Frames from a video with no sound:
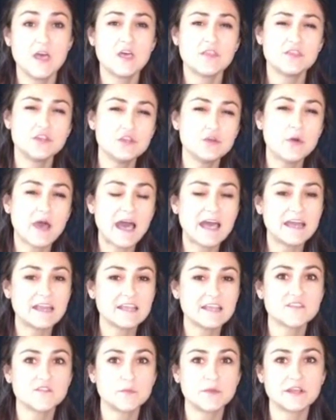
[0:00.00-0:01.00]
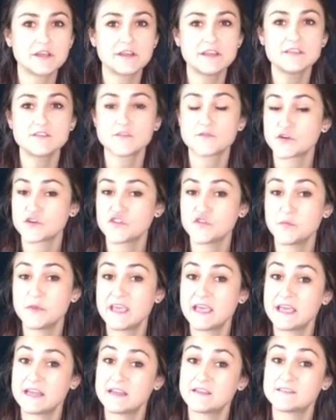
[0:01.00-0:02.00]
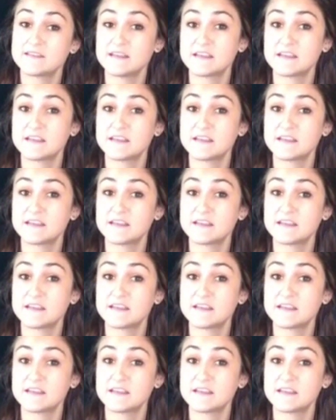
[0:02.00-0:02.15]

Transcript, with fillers: The new ad experience first began as an